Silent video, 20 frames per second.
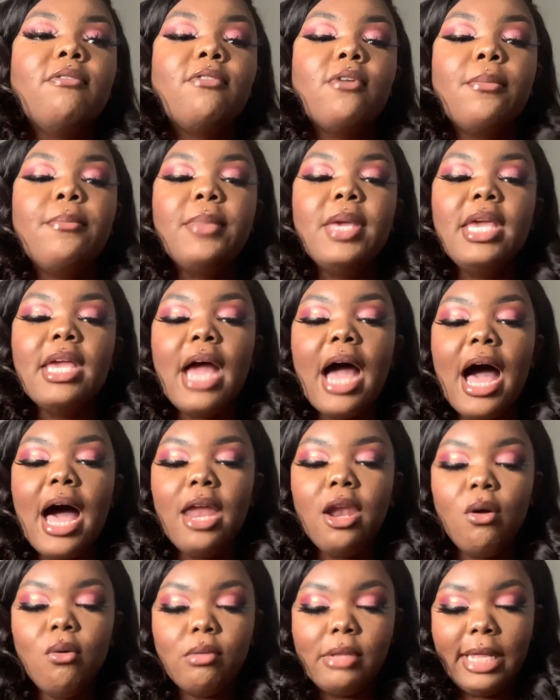for me, I
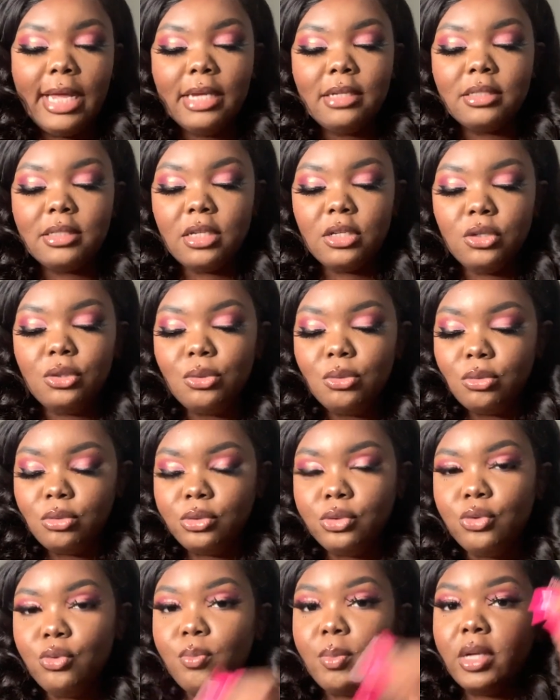don't like to use
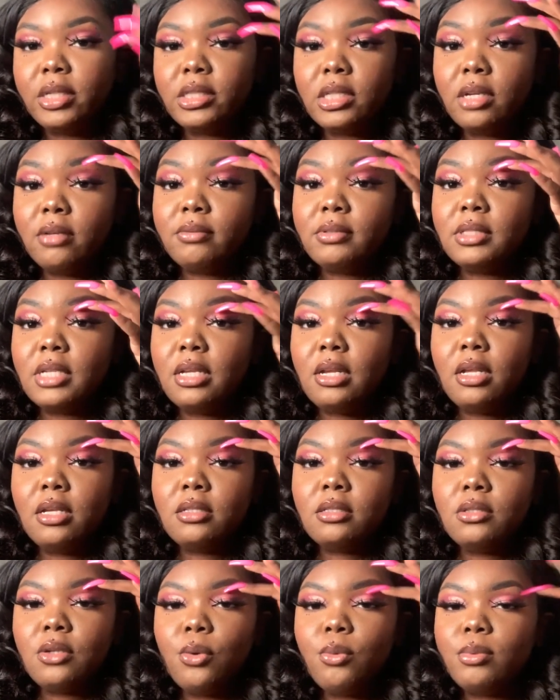too much of scented
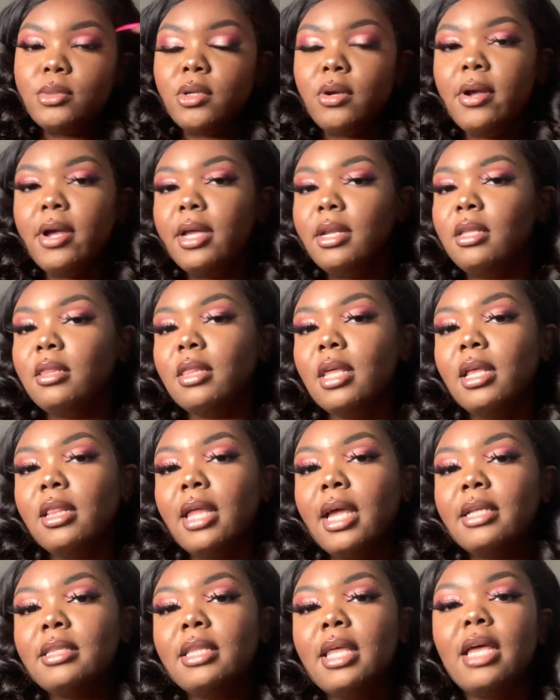soaps or anything
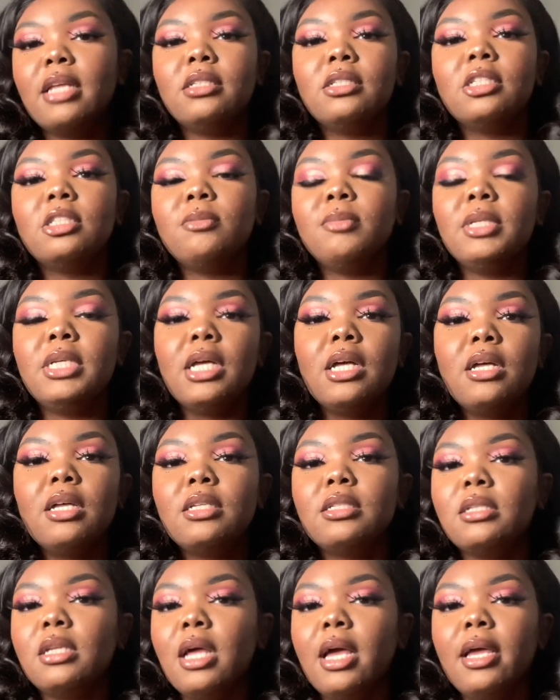like that, just
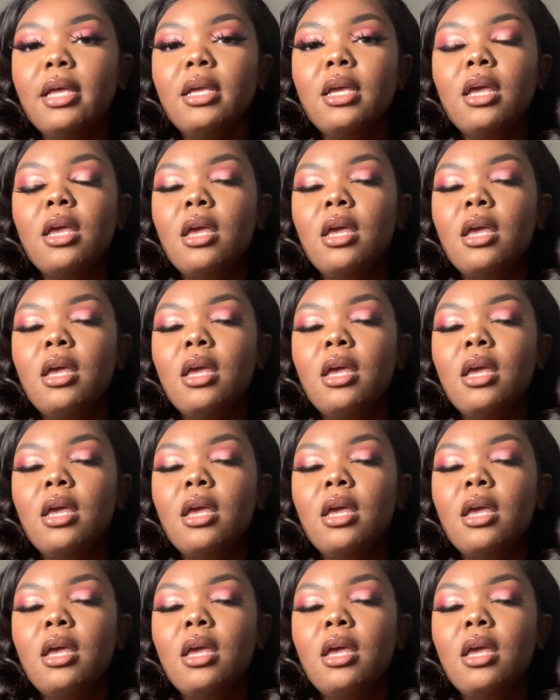because like